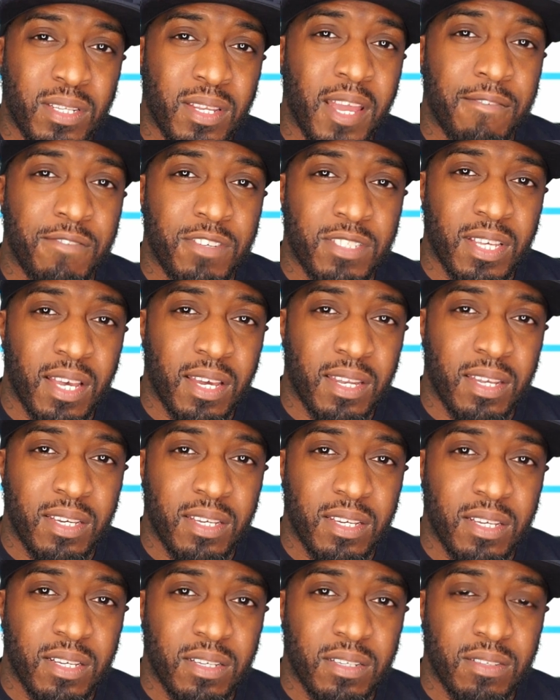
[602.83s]
every Saturday
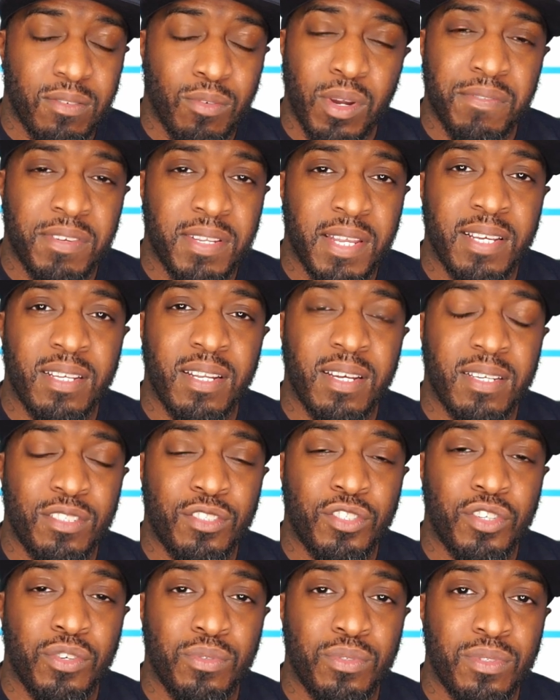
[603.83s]
or whatever day that you
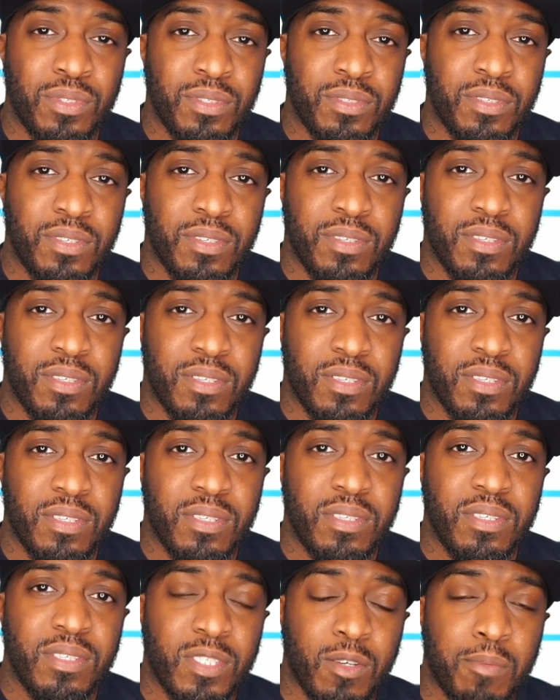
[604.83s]
choose
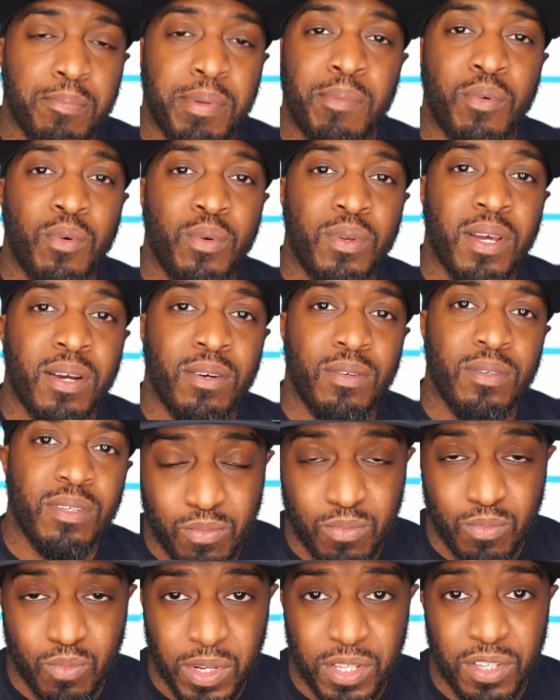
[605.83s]
so people will know
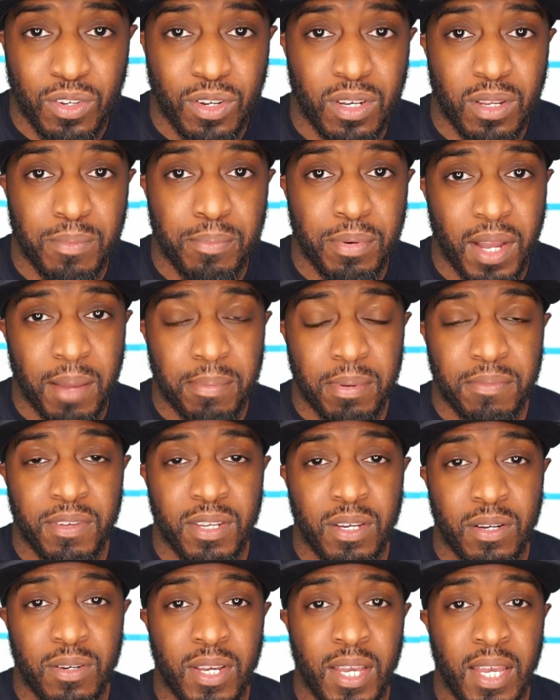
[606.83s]
when you're going to put up a
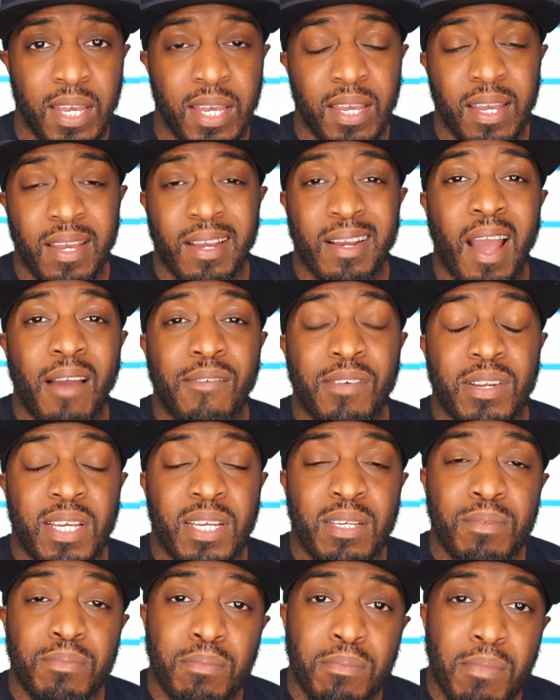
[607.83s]
video. Currently,
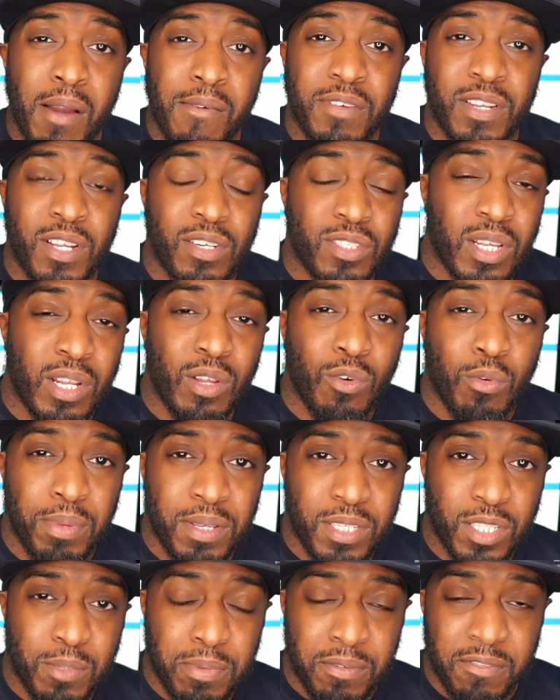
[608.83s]
my videos are a little bit
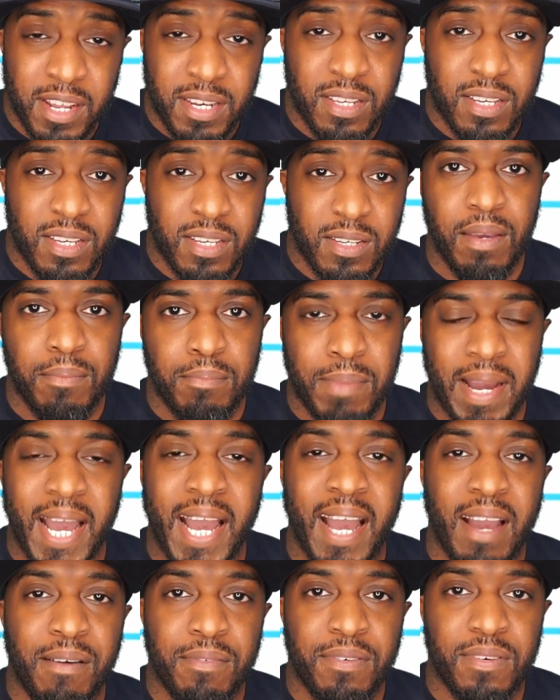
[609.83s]
sporadic, but I
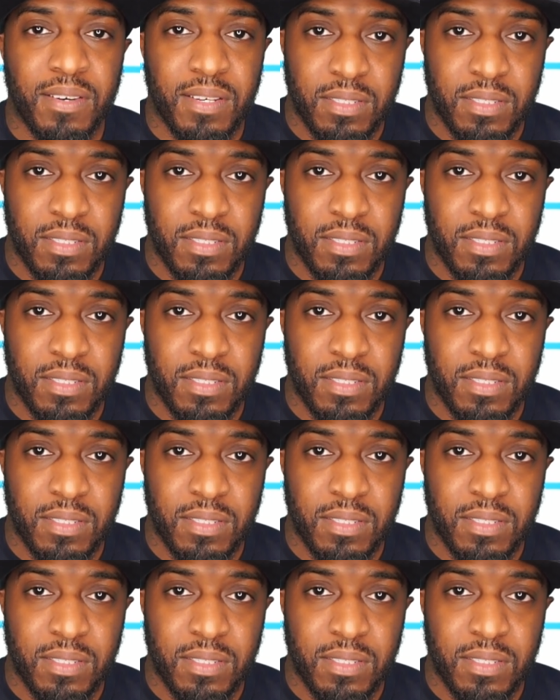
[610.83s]
have